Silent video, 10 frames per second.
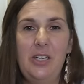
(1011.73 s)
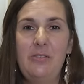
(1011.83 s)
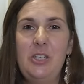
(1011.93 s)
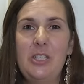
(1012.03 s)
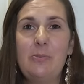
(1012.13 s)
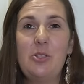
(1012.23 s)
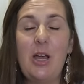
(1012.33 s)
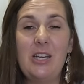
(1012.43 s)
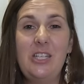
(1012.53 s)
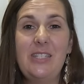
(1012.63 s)
gives you some
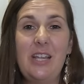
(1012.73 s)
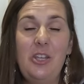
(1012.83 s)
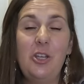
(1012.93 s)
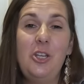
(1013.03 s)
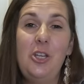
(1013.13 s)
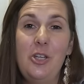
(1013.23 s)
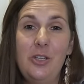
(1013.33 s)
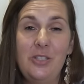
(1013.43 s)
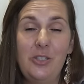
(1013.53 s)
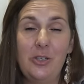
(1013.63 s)
strategies that you can
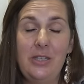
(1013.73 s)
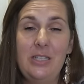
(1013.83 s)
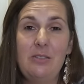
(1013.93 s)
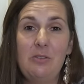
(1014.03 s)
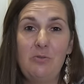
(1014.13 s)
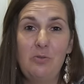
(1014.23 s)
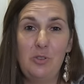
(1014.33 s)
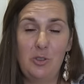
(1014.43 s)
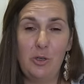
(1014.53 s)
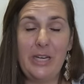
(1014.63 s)
use during this
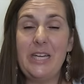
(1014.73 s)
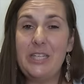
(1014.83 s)
tricky